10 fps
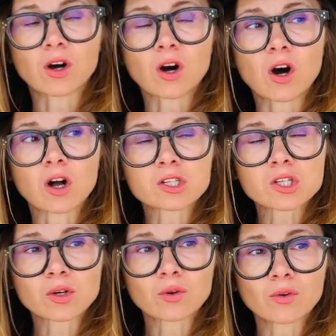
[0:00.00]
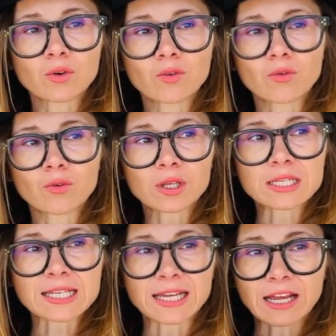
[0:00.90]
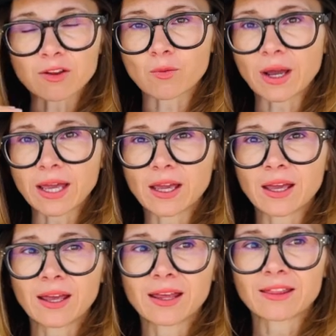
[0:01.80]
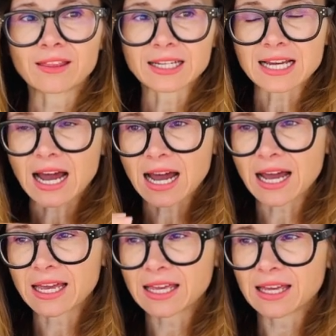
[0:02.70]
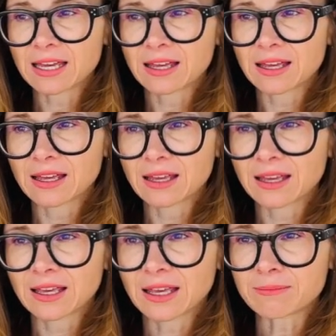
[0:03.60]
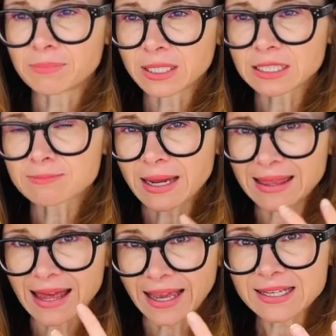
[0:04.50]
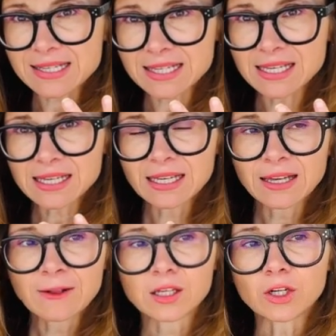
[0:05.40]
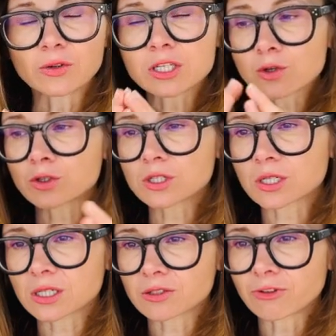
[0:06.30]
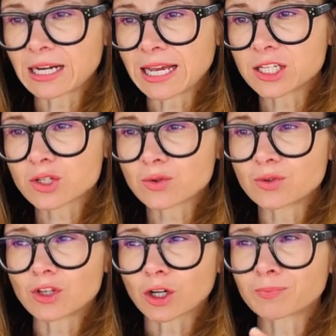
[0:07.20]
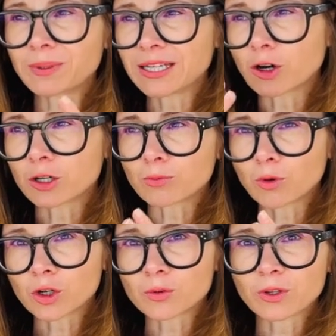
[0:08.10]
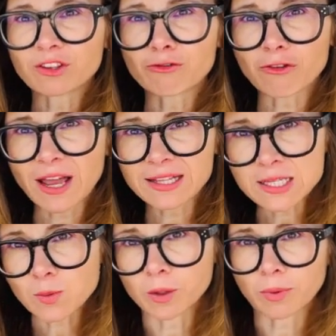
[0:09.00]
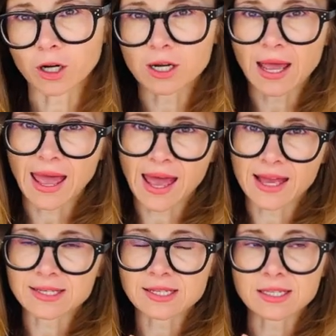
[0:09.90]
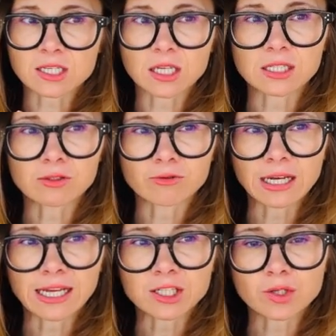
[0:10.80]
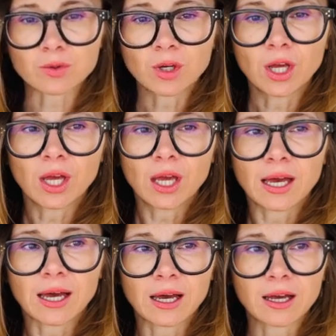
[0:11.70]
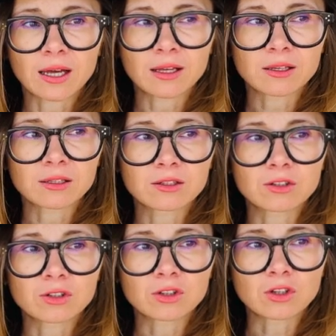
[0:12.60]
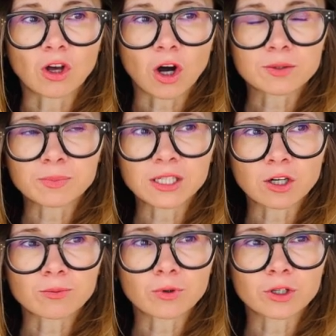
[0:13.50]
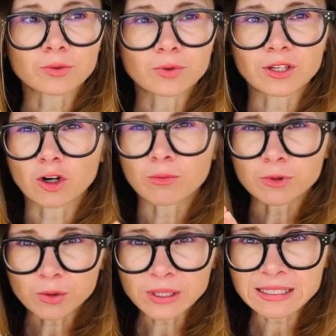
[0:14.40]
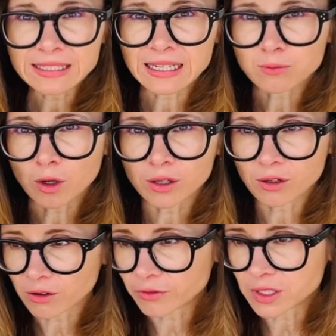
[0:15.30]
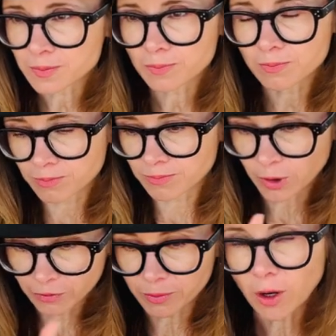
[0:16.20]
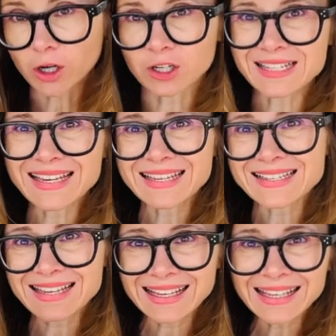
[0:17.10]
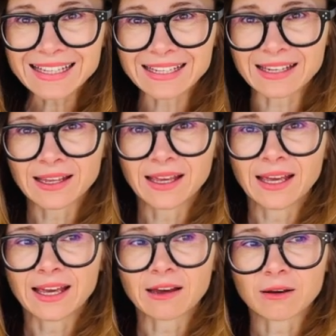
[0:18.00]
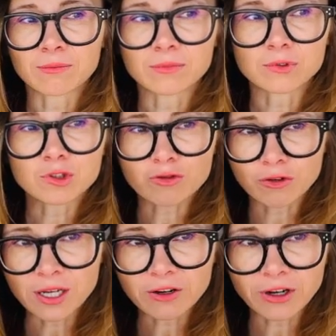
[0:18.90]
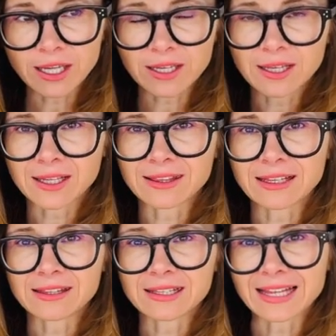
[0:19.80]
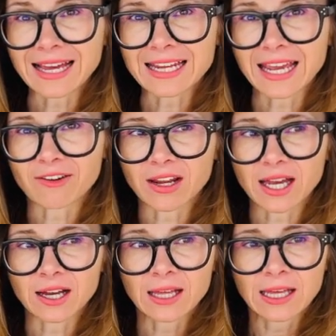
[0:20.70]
Also, is there another way that I can build my legacy? This could relate to not being on board with the friends one partner has. This could relate to not being on board with the community that one of the partners is in, triggering in that area.